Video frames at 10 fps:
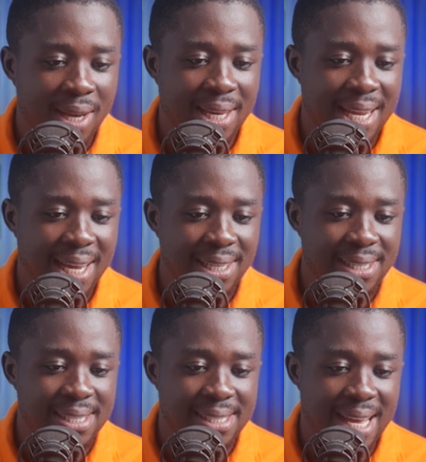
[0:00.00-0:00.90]
He
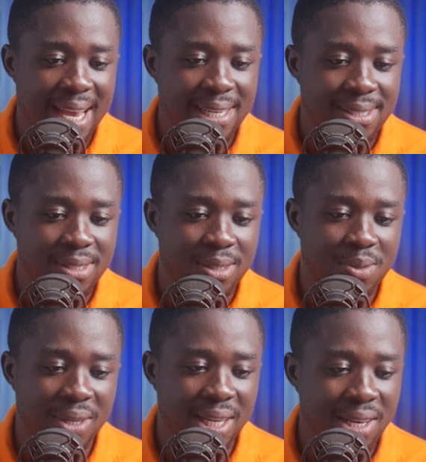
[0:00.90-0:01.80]
then decides
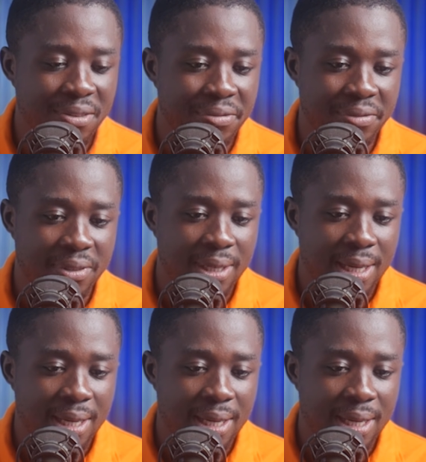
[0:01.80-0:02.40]
to leave